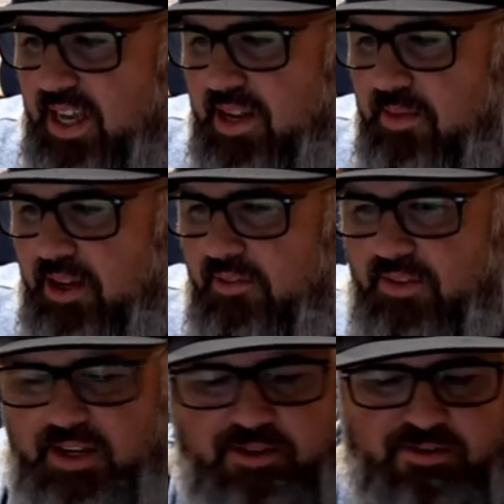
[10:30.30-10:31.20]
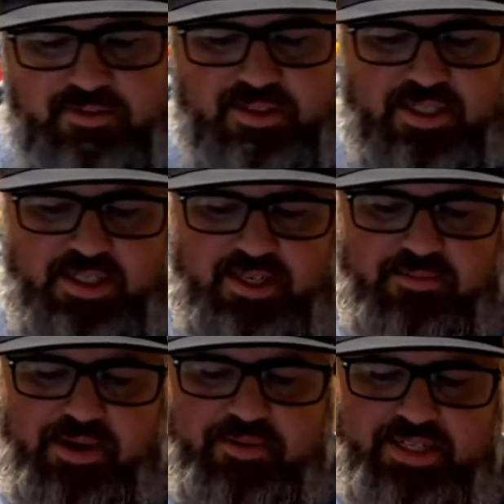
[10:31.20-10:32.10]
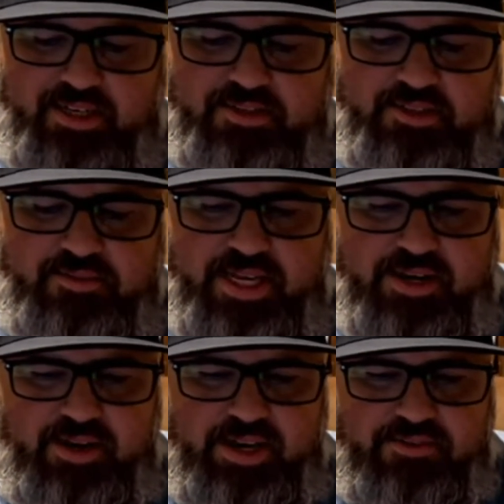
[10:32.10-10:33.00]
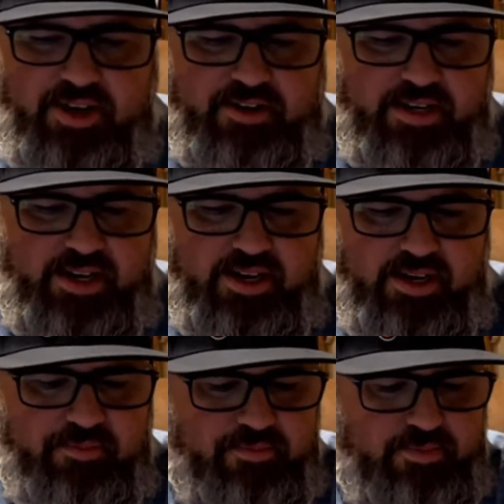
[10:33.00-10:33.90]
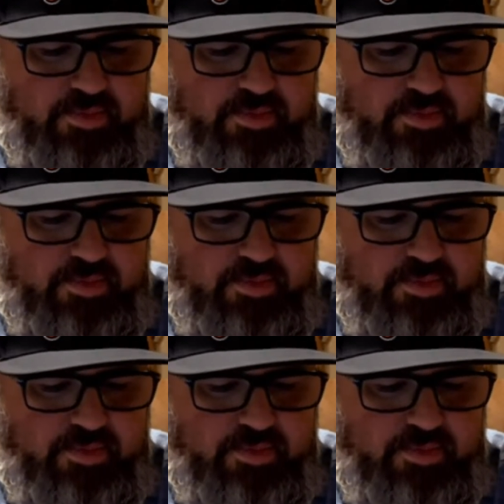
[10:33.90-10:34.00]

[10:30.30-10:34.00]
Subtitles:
get him on the phone. Maybe talk to him that way if y'all can hear him.